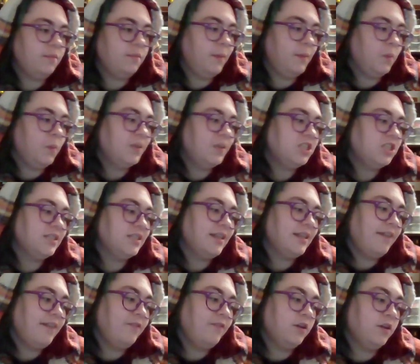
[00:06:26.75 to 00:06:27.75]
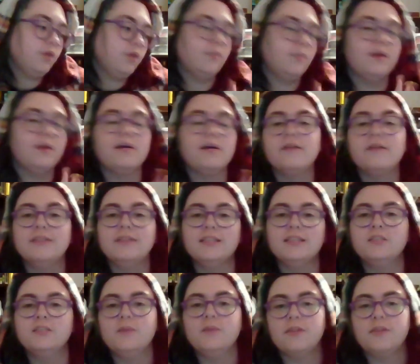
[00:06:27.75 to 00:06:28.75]
The Bewitched Life and Career of
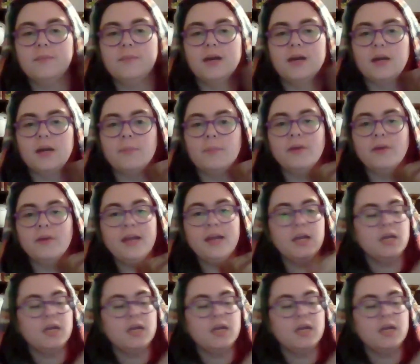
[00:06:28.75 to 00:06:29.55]
Elizabeth Montgomery.